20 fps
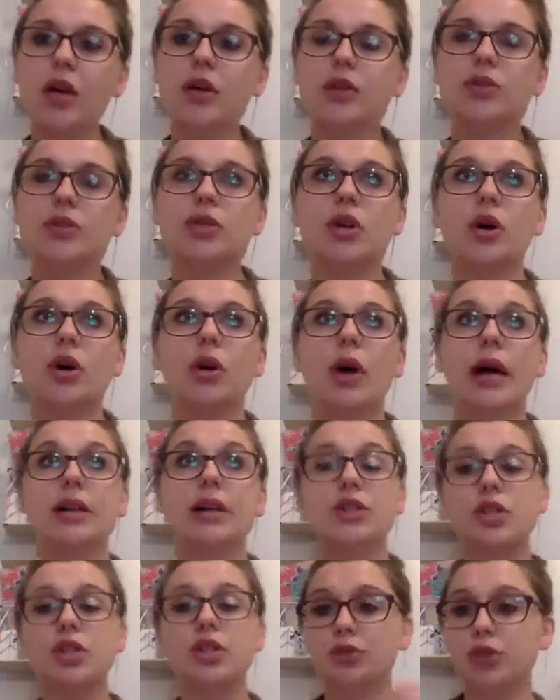So
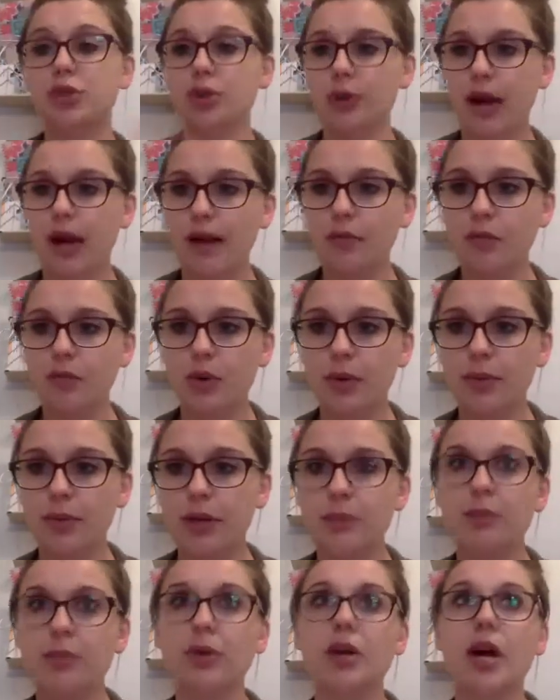as you do have more
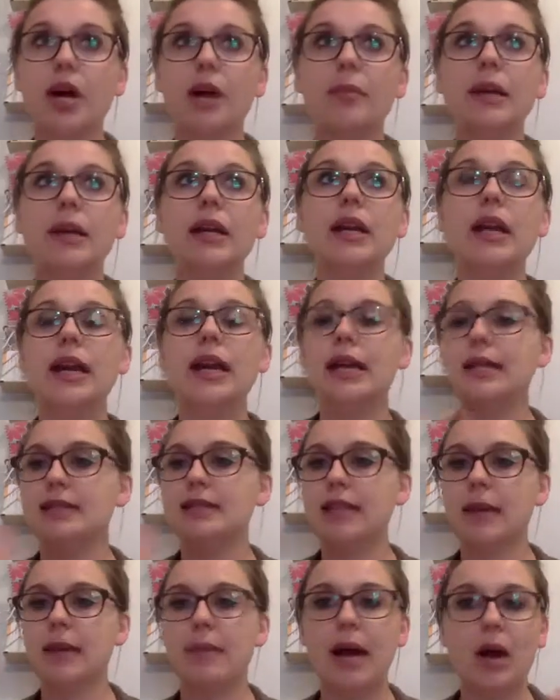people come in, it's
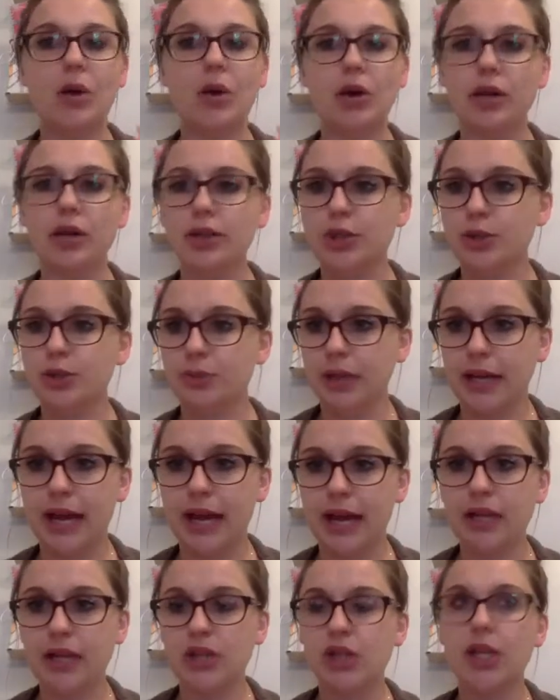that power of
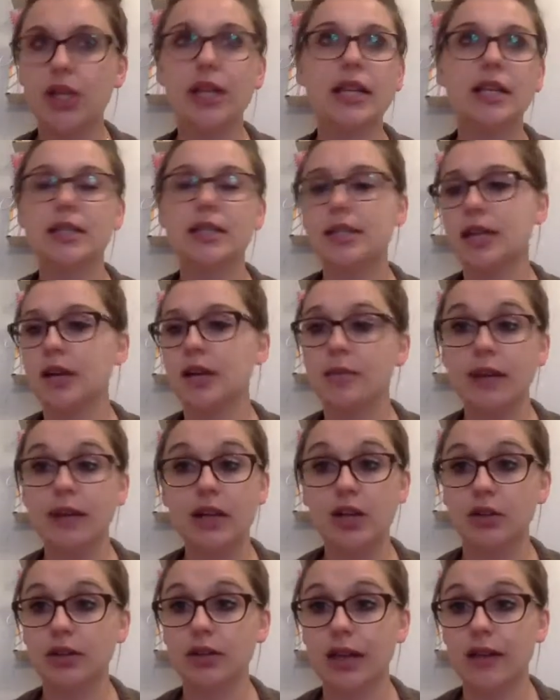duplication, and it's going to make
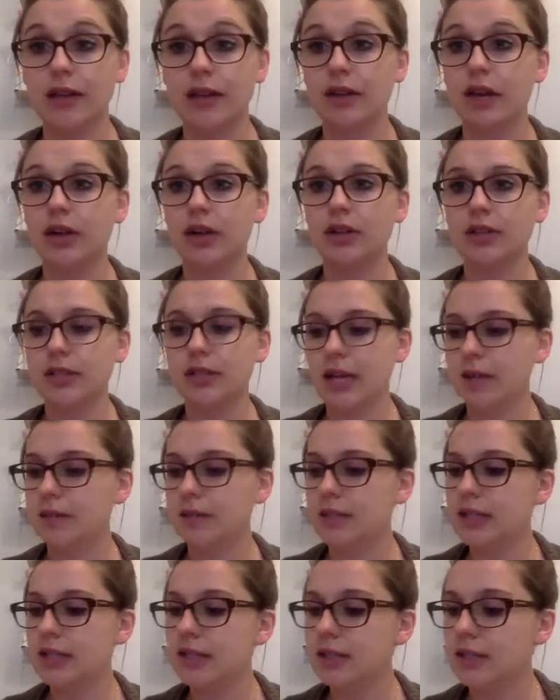your life 100
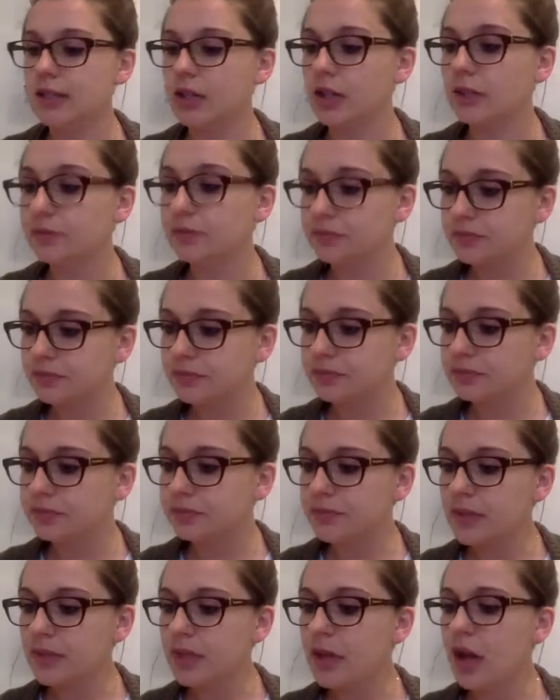times easier.
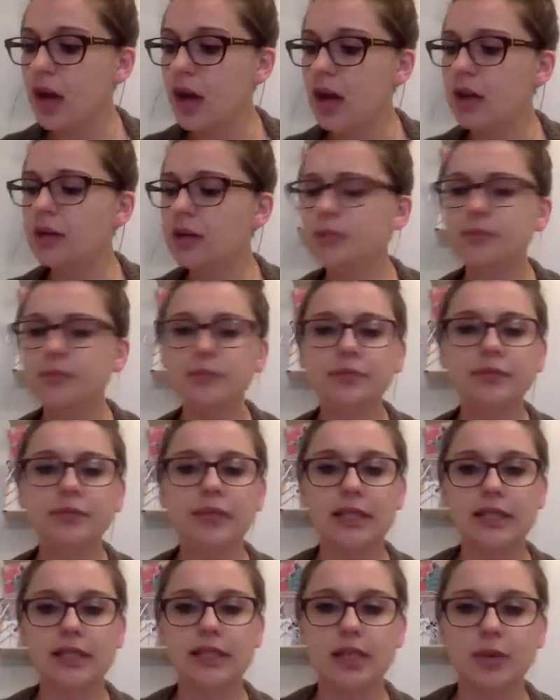
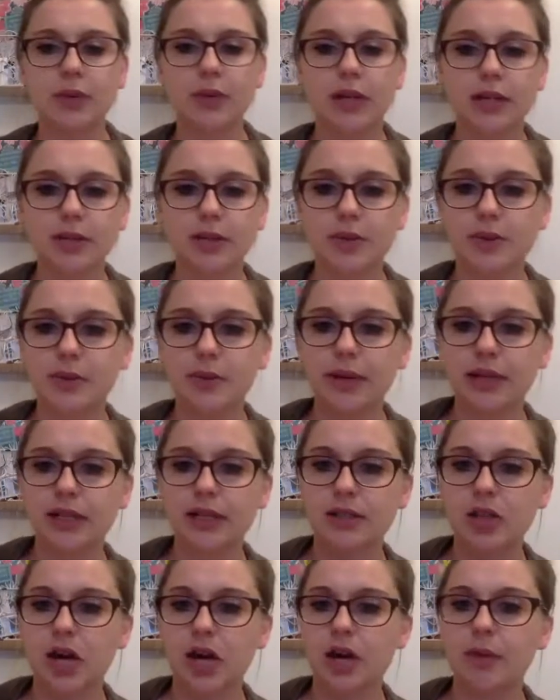Let's see, what else were we going
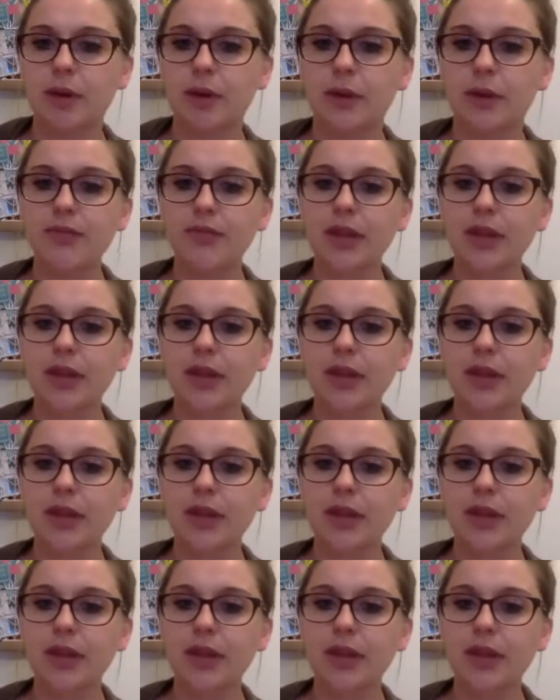to talk about?